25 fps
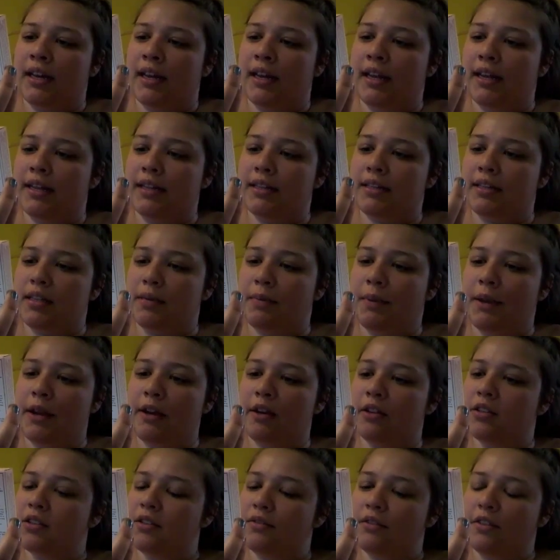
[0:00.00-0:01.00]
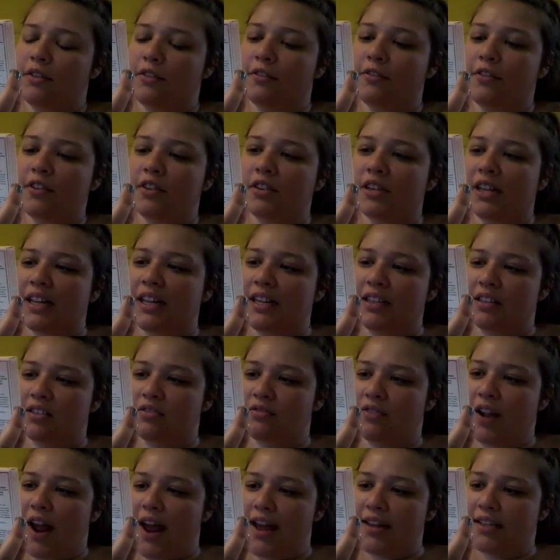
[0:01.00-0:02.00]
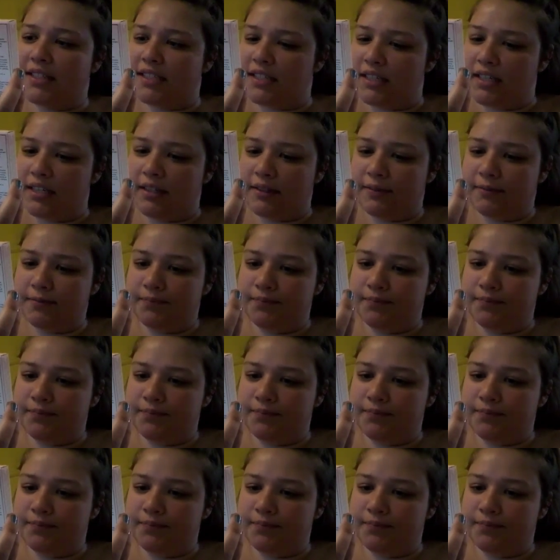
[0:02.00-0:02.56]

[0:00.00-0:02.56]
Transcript: has the appearance of a full night's rest.